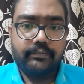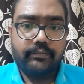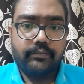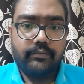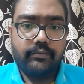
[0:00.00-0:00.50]

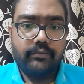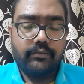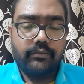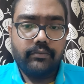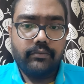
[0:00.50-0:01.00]

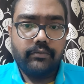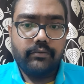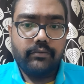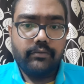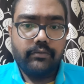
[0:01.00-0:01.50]

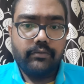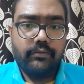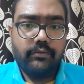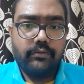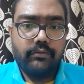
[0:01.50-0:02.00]

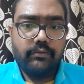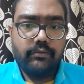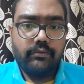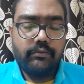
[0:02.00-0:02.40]
(no one is talking)